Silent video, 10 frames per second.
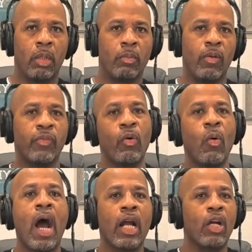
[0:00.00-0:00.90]

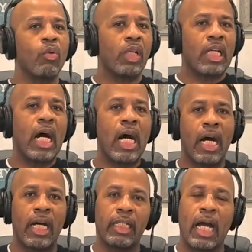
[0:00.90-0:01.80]
before I go to
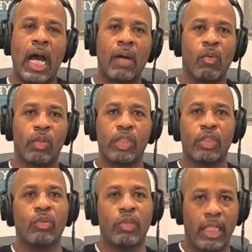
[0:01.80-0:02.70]
God, I want to
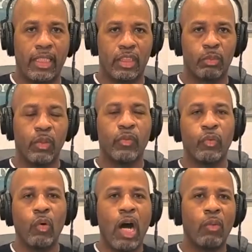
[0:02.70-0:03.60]
do this.
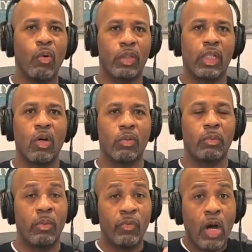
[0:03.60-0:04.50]
Before I
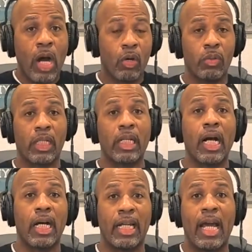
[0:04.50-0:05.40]
go to
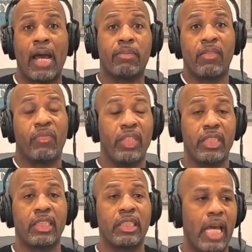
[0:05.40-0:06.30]
God, I have to
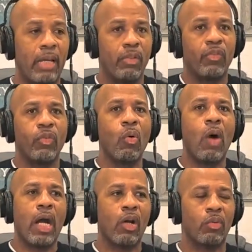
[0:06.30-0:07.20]
finish that.
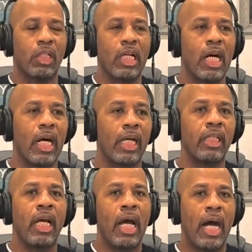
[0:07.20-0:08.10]
Before I go to
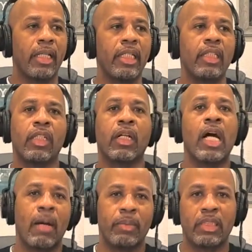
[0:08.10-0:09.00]
God, I need to
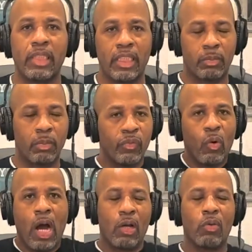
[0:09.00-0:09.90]
accomplish this.
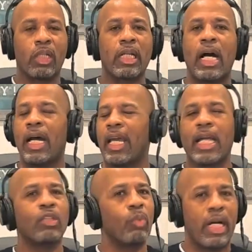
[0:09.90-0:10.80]
Before I go to God,
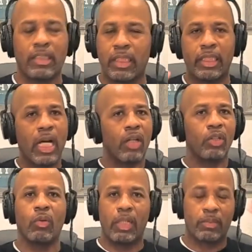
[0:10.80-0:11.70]
XYZ. Y'all
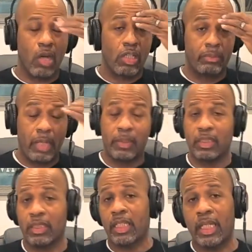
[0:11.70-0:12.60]
know what I'm talking about,
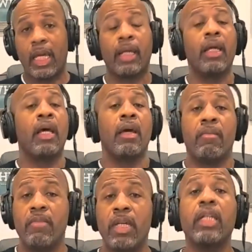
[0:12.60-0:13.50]
because again,
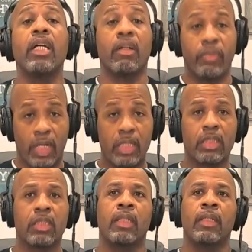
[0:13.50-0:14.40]
many of
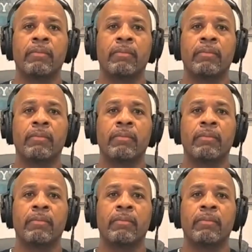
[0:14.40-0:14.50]
us